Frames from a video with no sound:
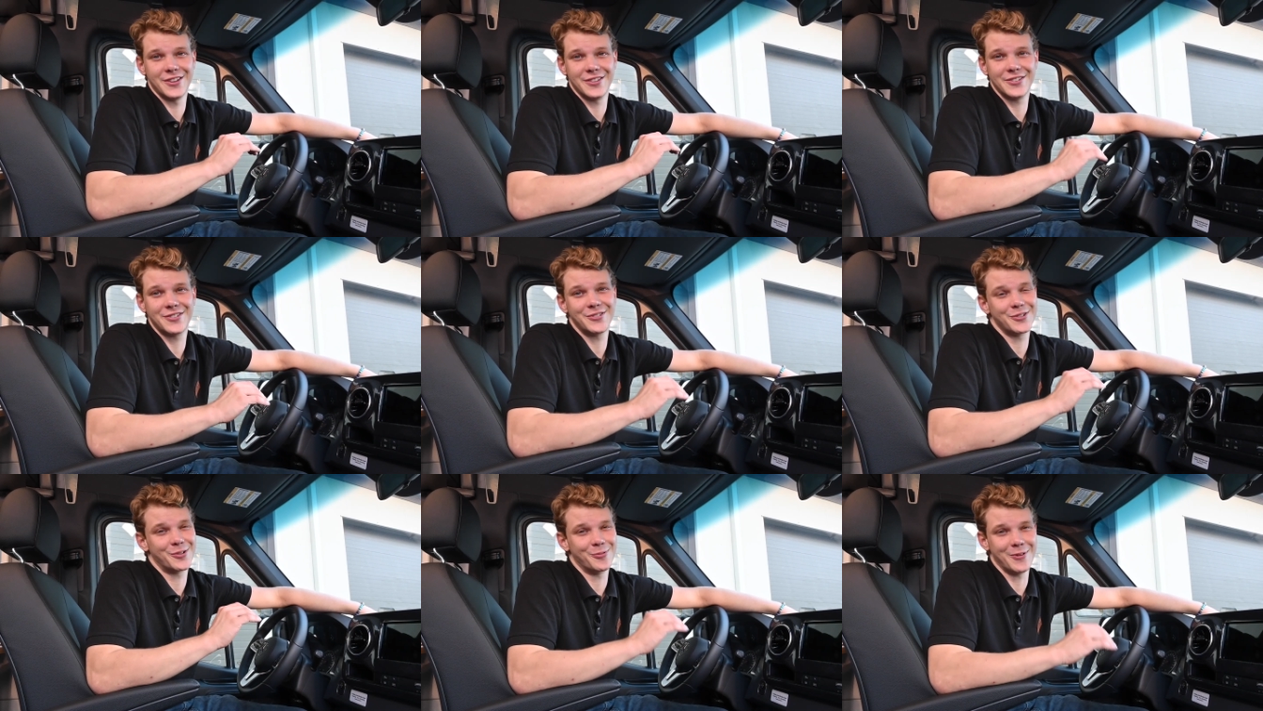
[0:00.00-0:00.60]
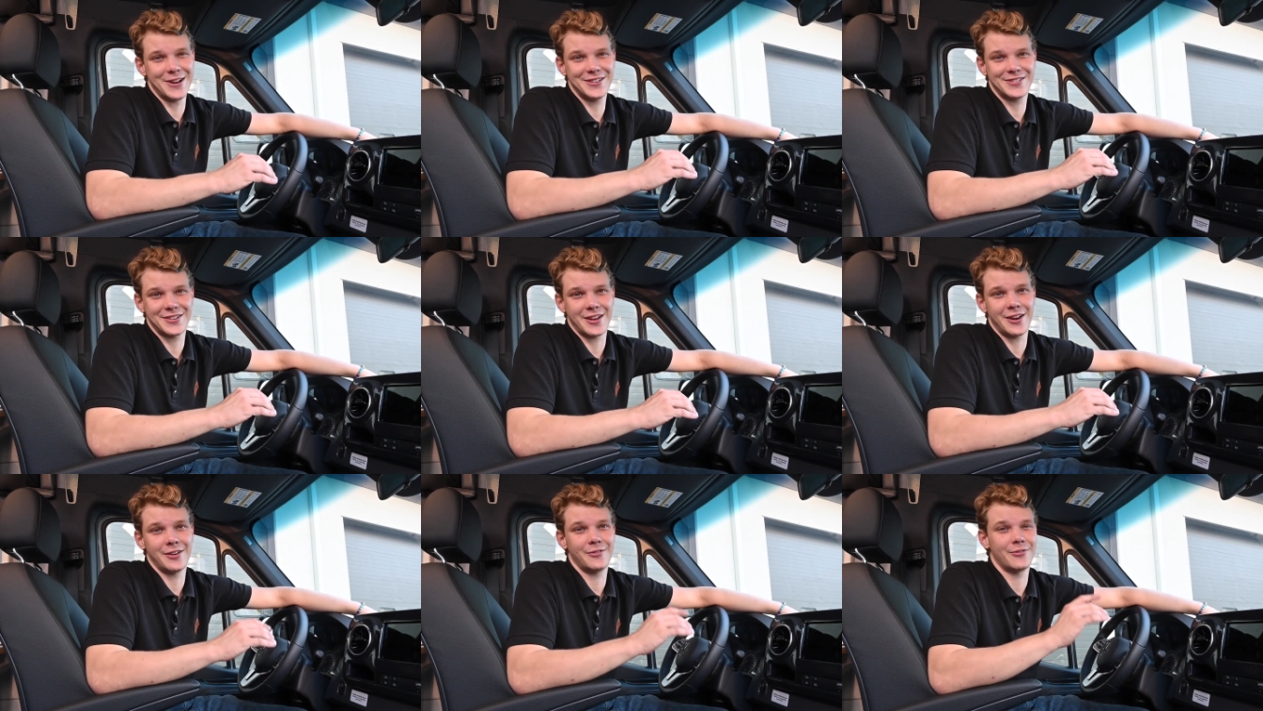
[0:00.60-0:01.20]
This is a great
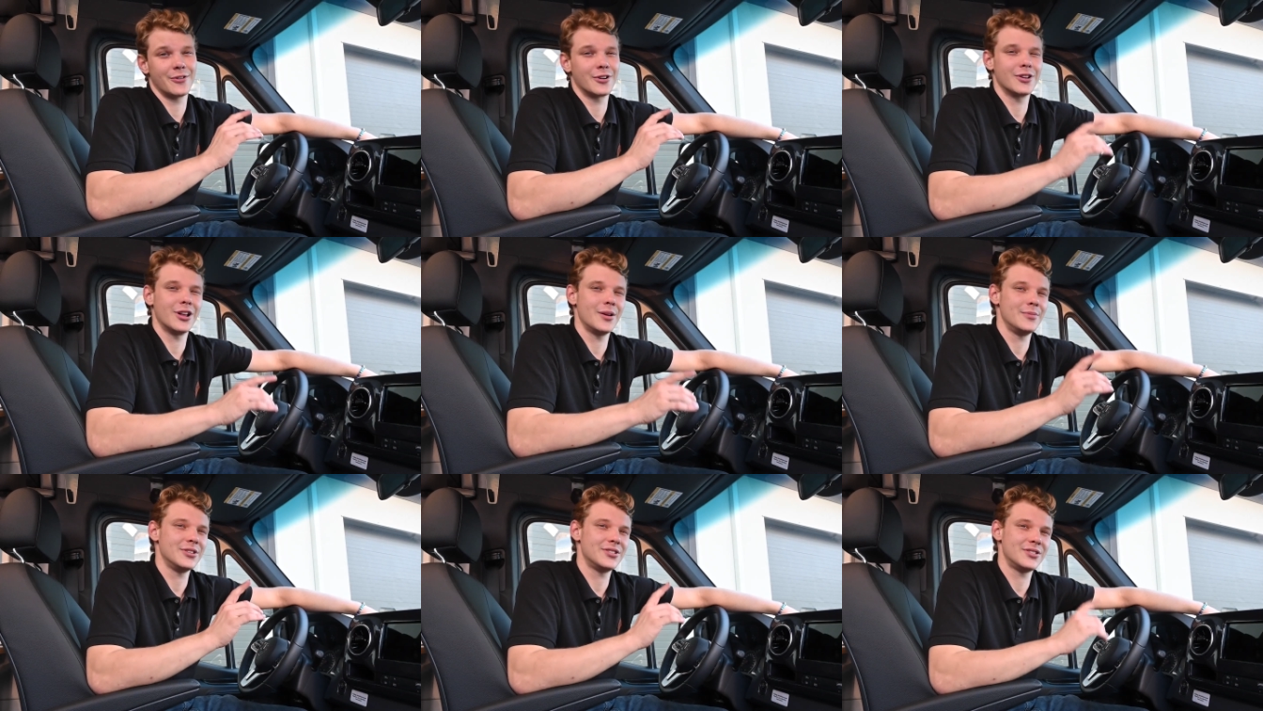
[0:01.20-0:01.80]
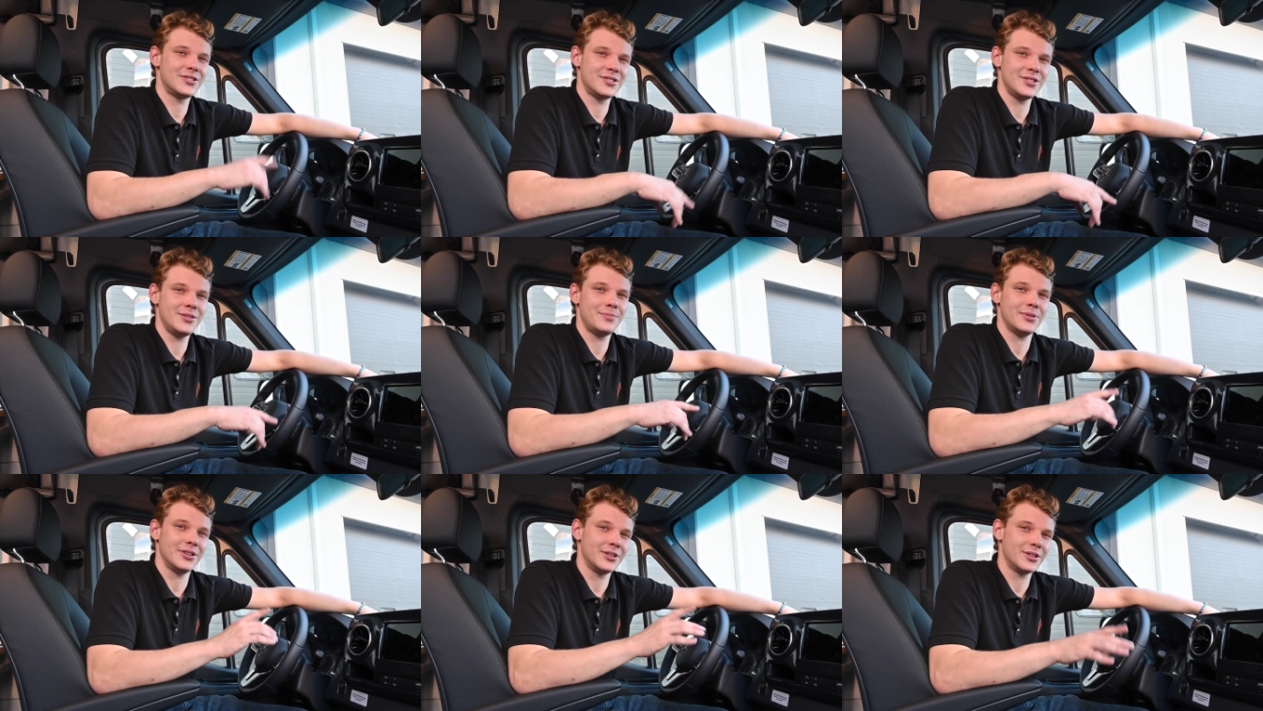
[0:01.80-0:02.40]
setting for climbing
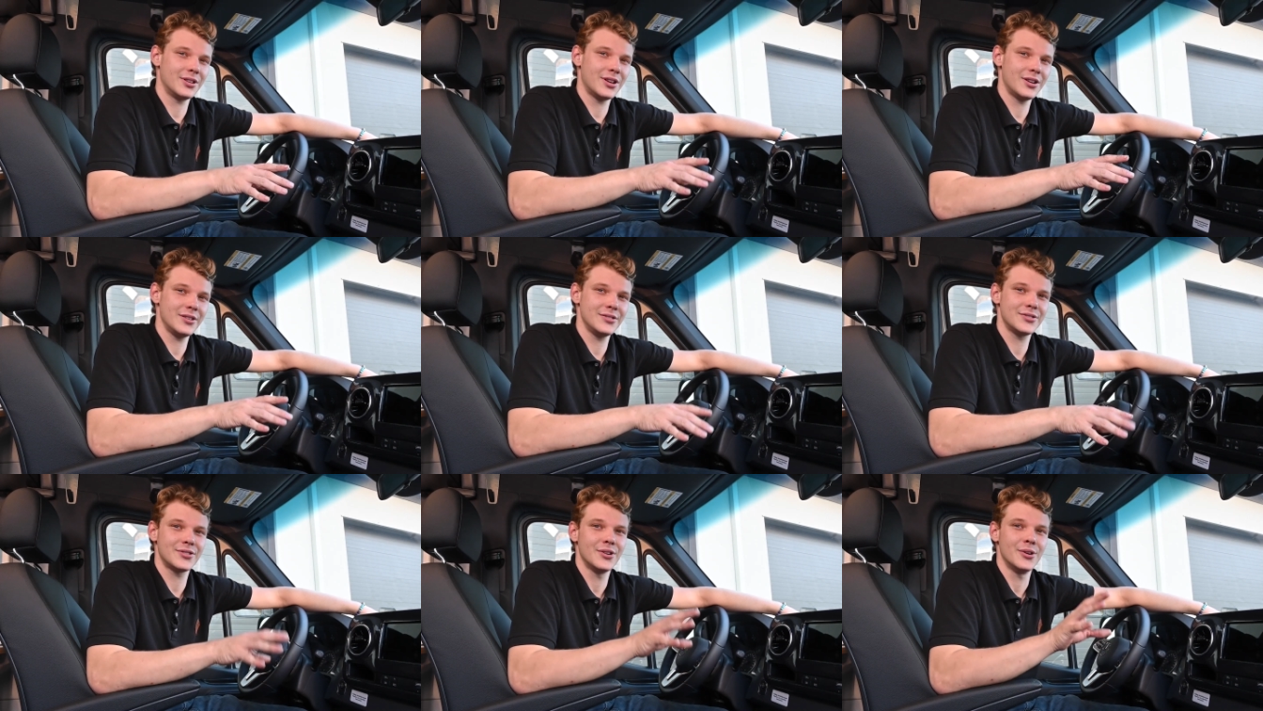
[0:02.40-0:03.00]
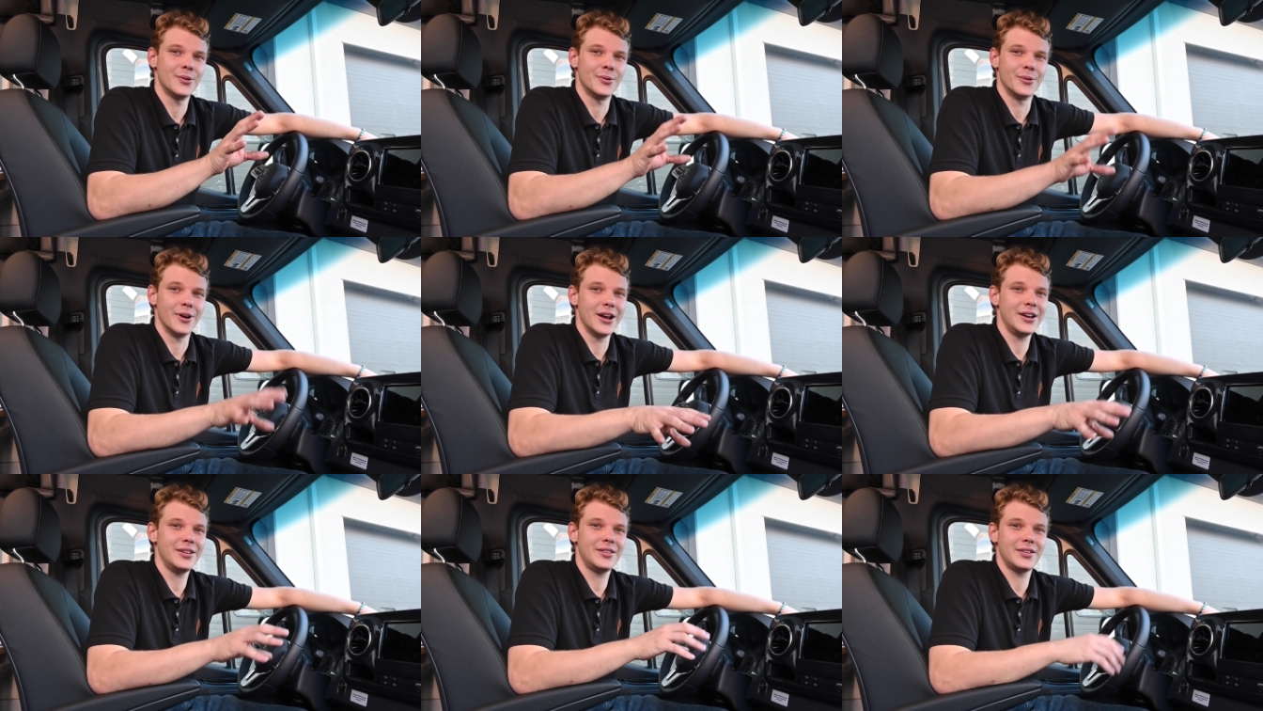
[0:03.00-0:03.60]
steep inclines or
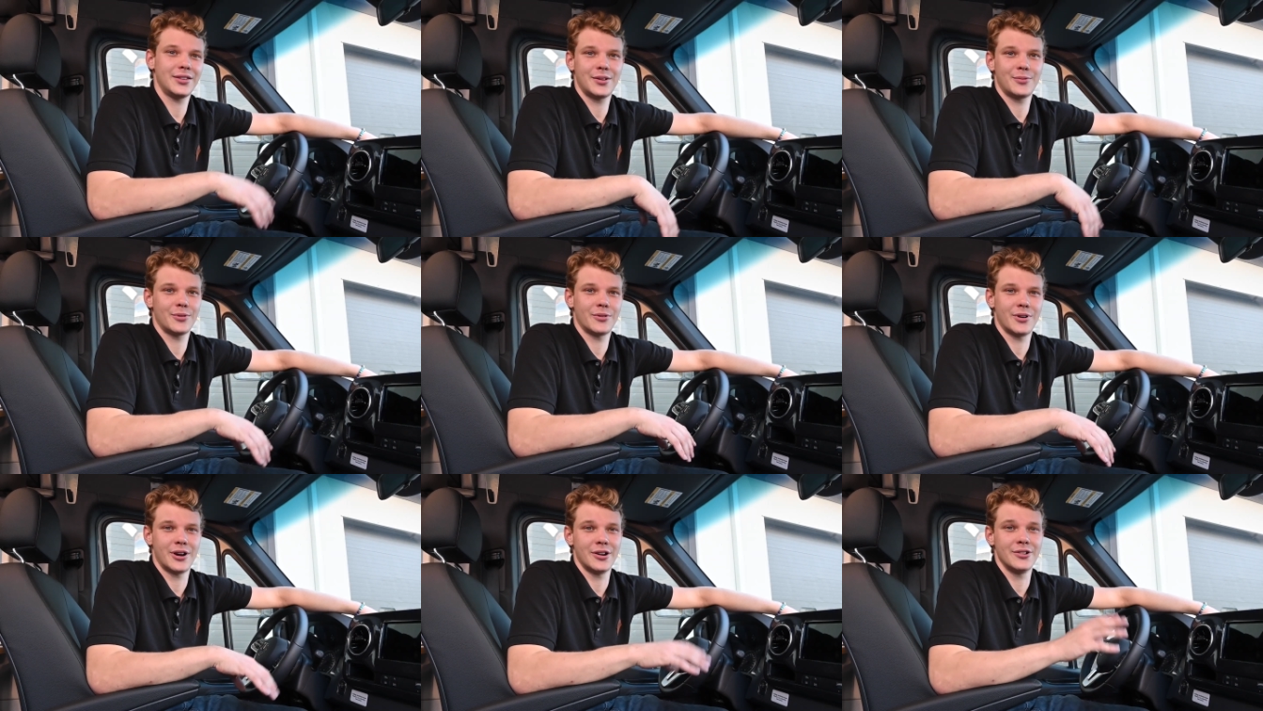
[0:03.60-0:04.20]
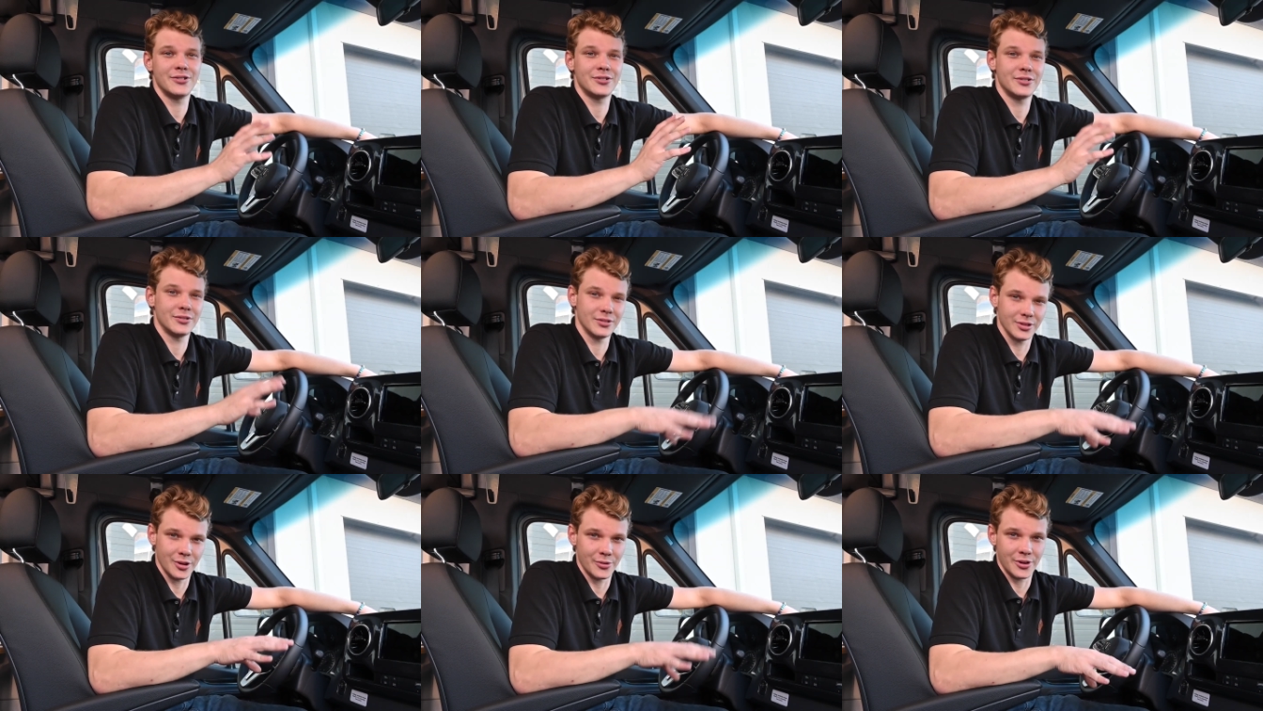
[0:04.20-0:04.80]
anything that requires
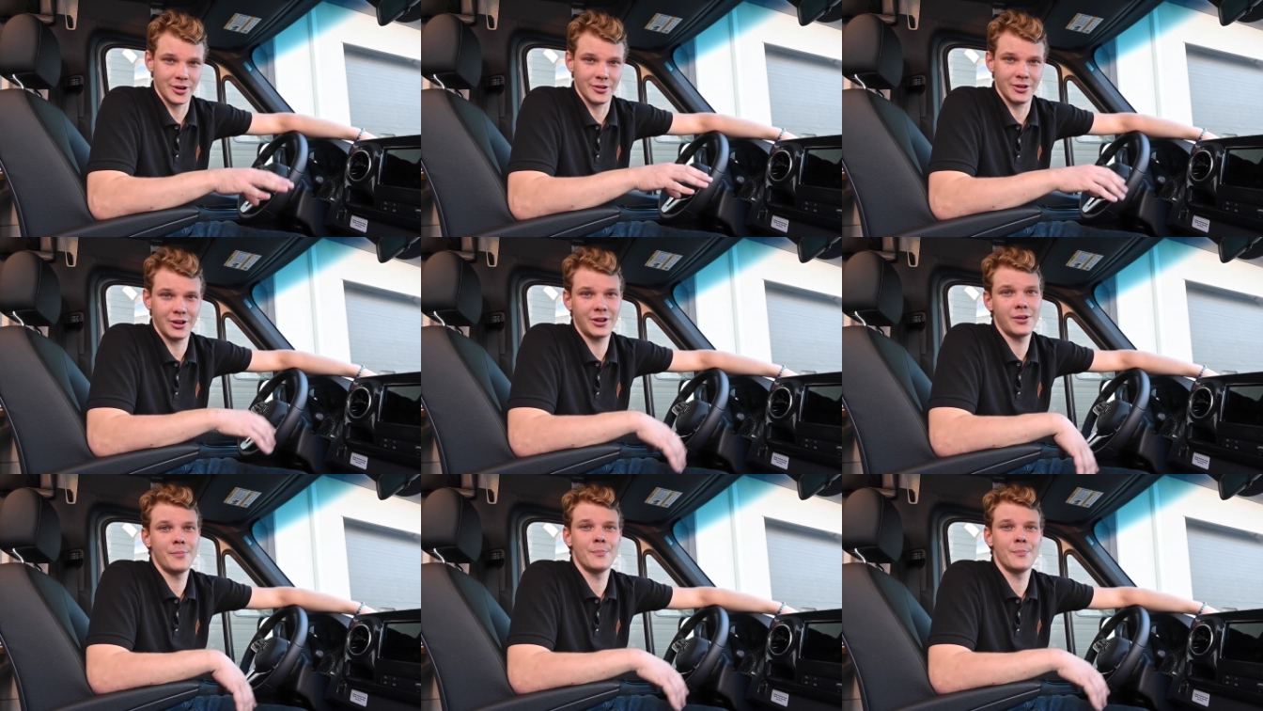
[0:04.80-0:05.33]
low gearing.